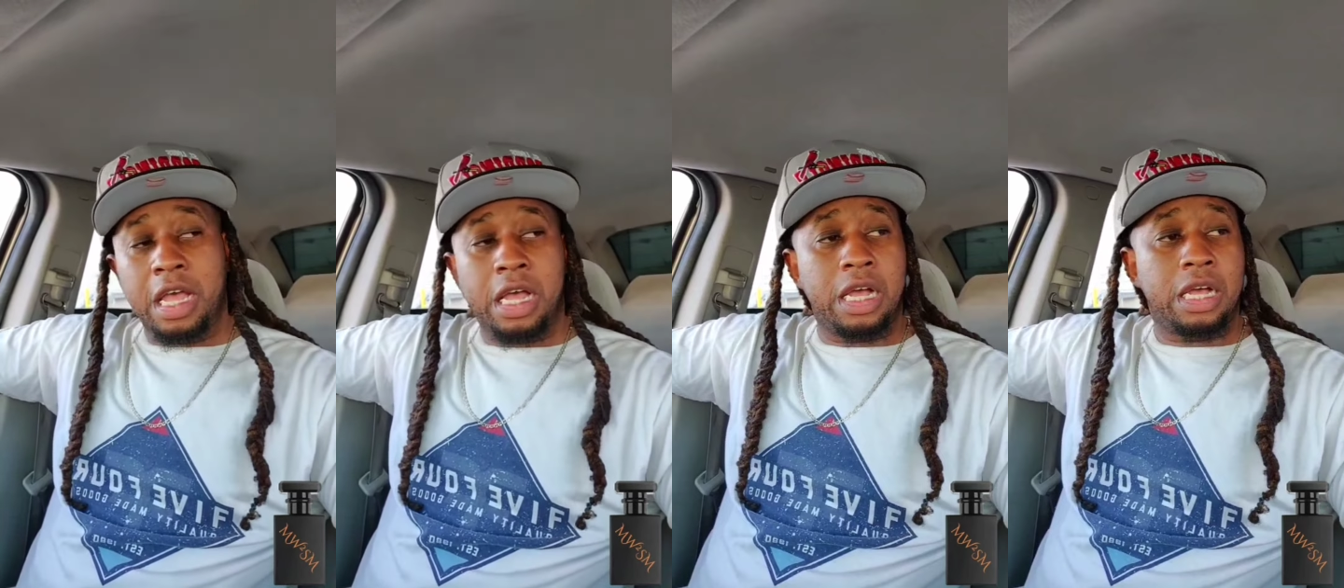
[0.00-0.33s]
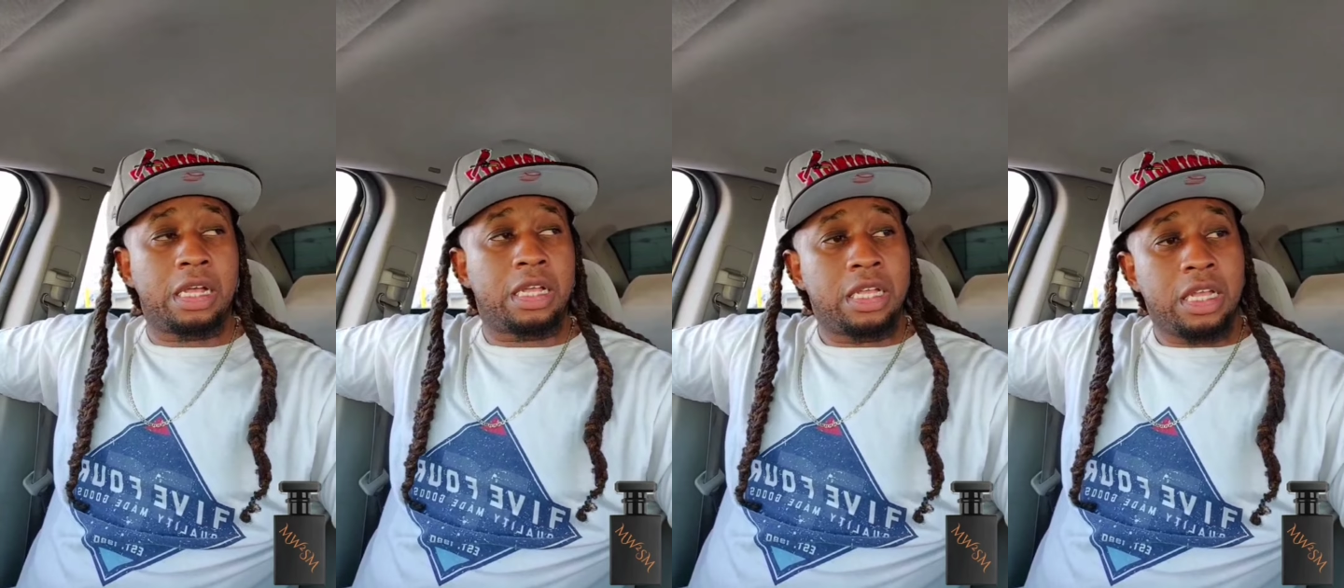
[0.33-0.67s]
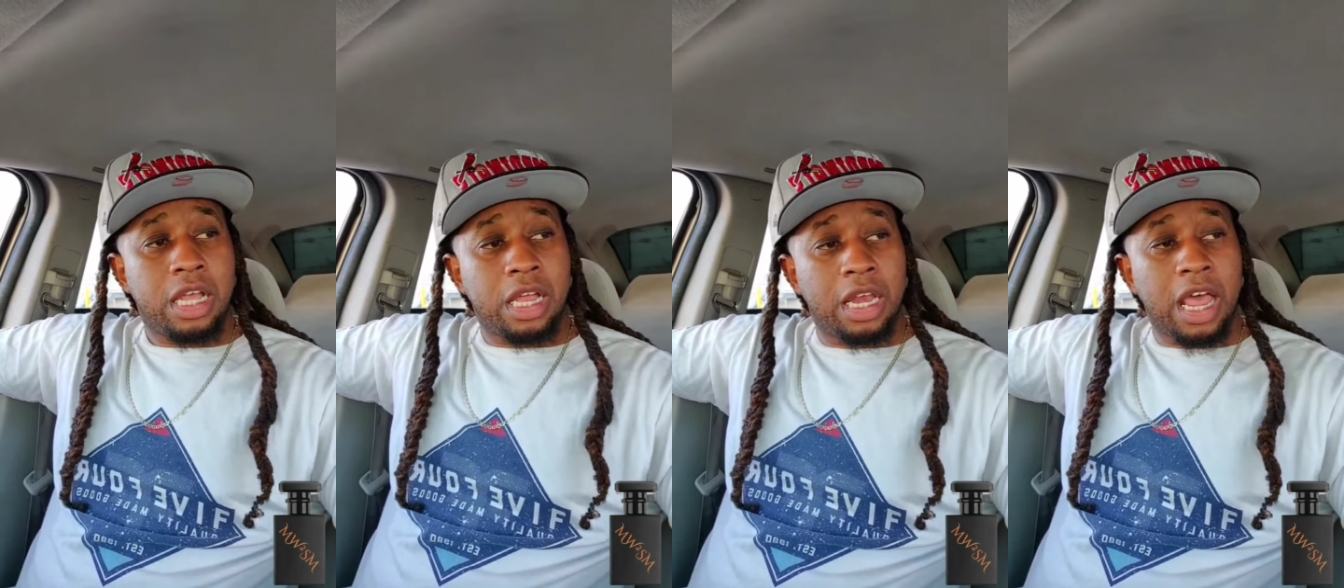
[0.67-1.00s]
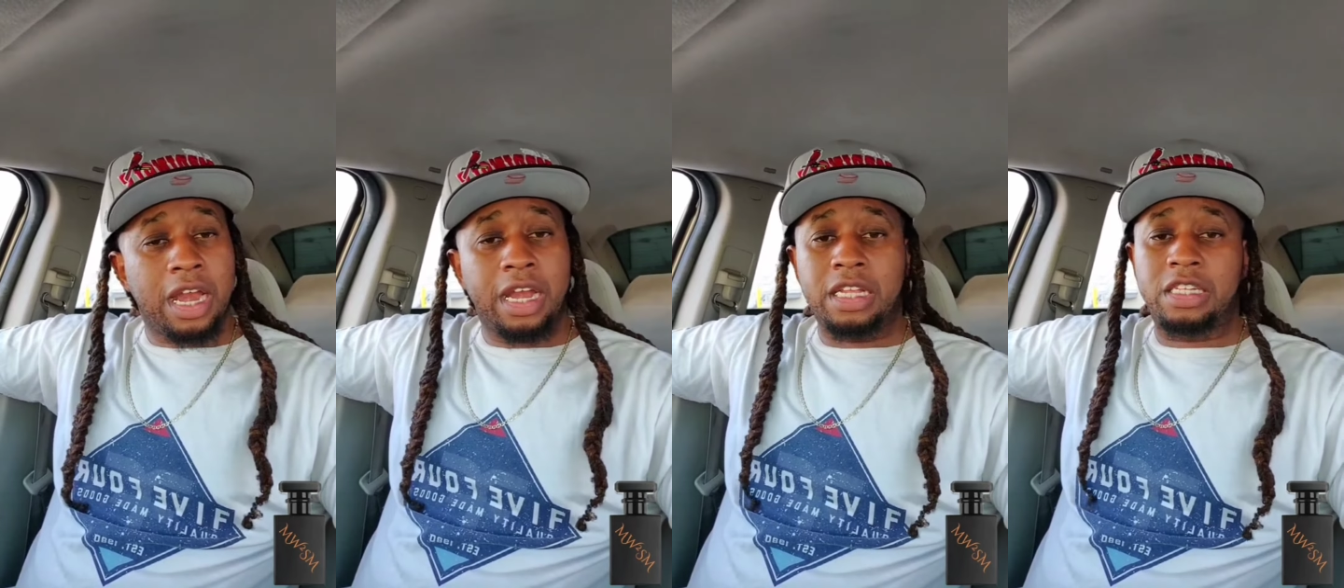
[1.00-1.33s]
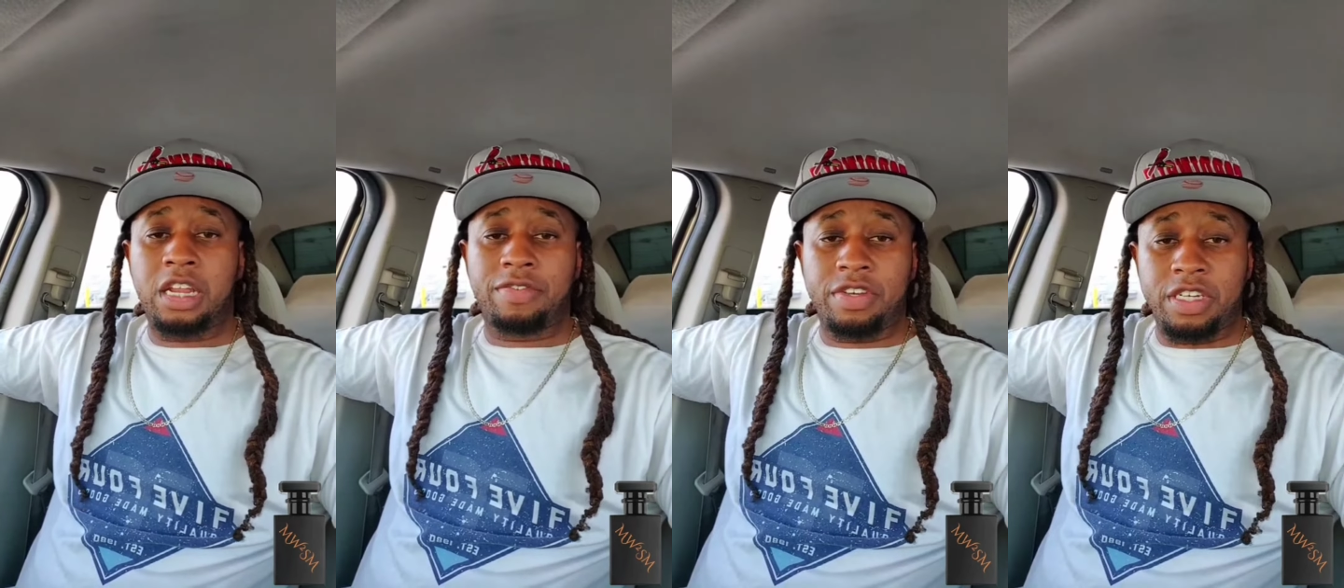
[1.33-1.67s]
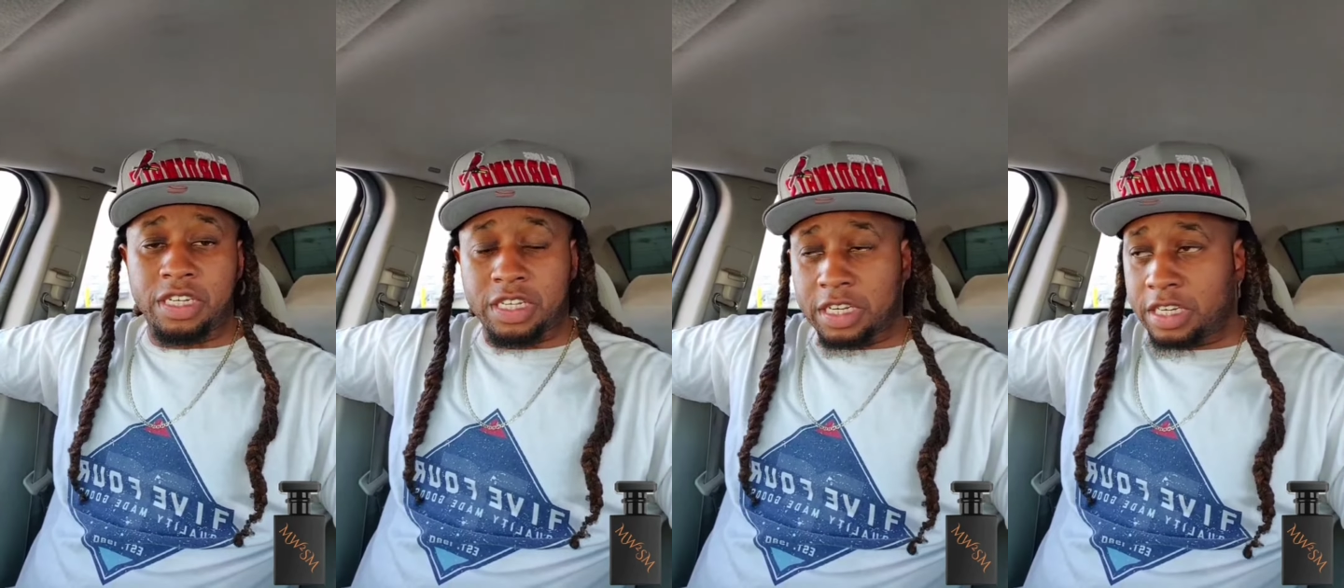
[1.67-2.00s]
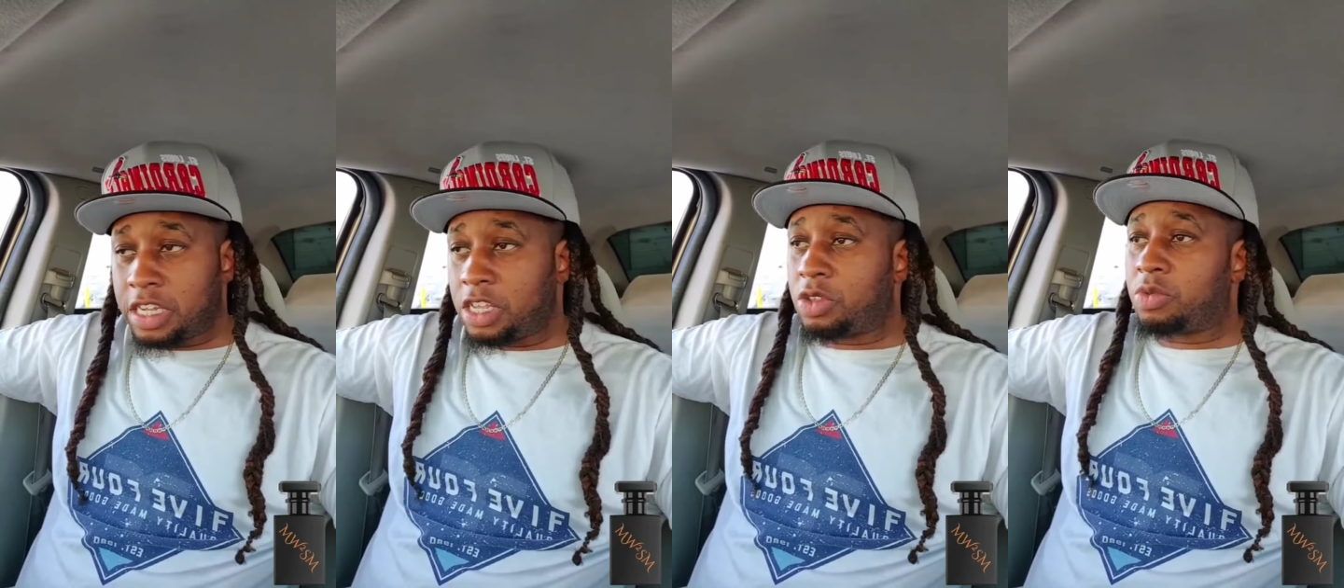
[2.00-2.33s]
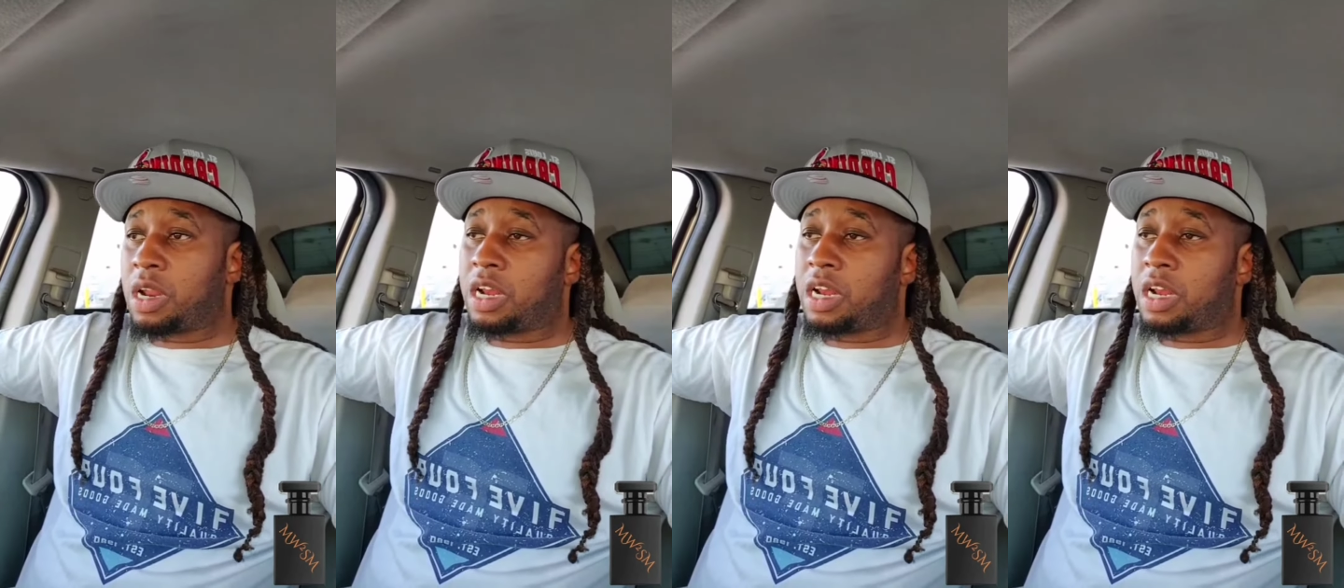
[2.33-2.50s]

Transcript: Uh, a lot of their stuff is discontinued.